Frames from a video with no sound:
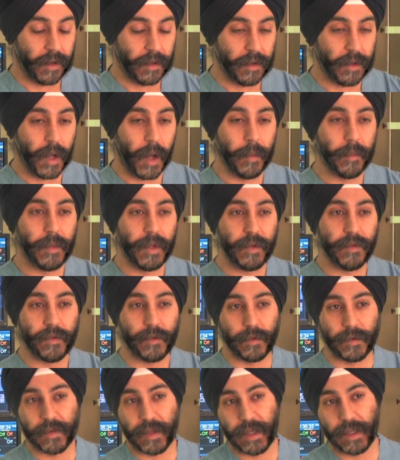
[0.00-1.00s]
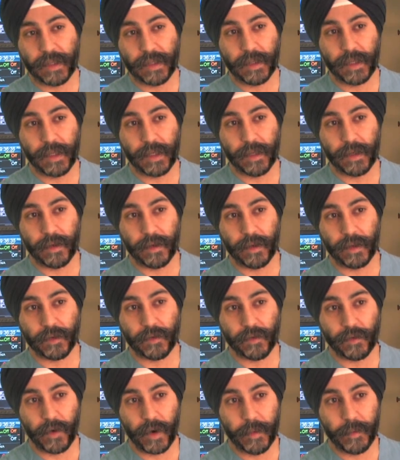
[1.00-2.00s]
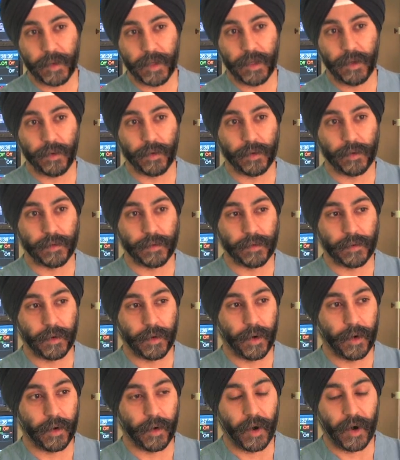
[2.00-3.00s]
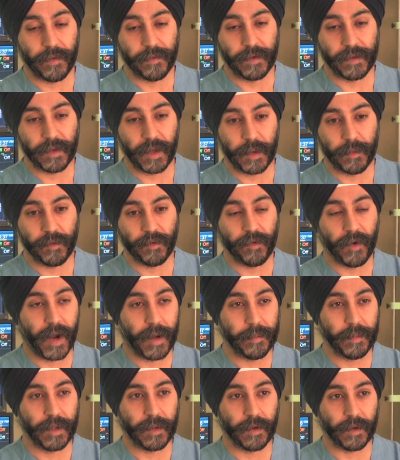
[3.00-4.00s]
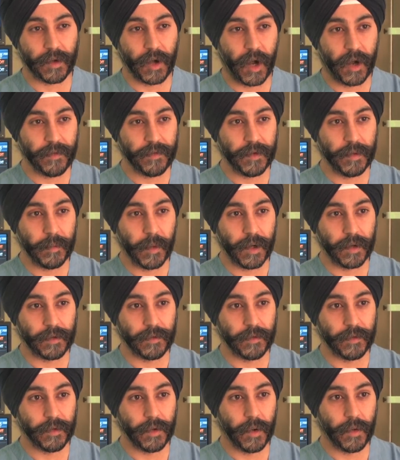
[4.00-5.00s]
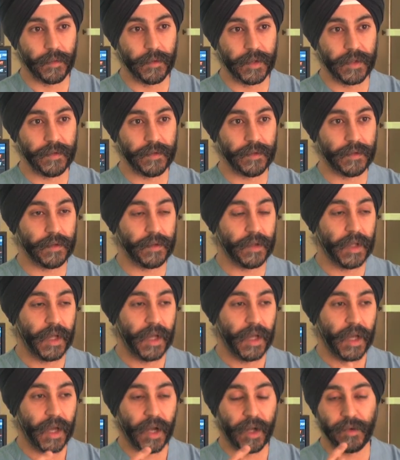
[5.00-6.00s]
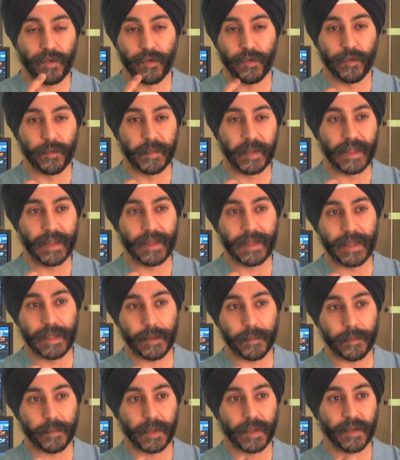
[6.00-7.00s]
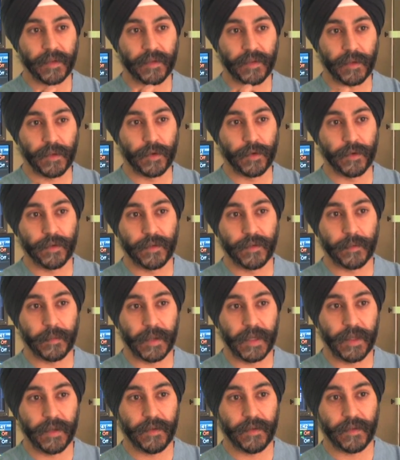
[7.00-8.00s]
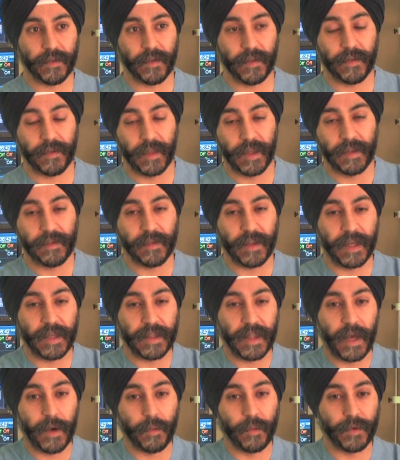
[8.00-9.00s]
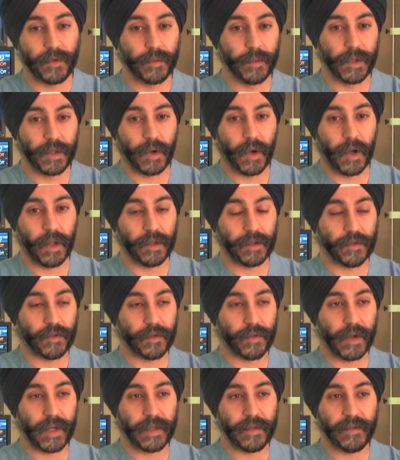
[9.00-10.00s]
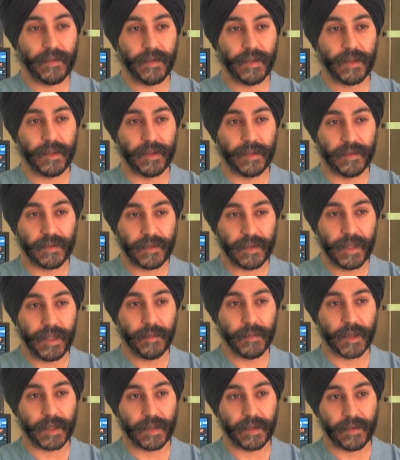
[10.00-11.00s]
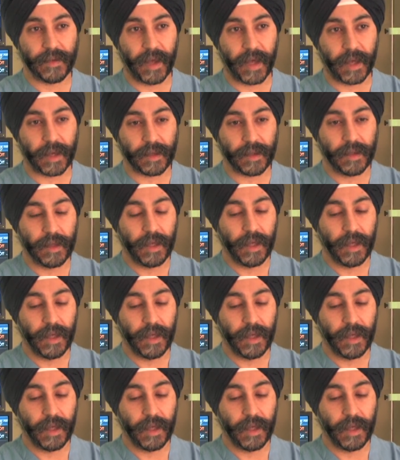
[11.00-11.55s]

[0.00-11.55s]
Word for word: numbness or tingling in an extremity, or oftentimes dropping their coffee mug for no reason, a droopy lip, slurred speech, things like that, which we call a transient ischemic attack,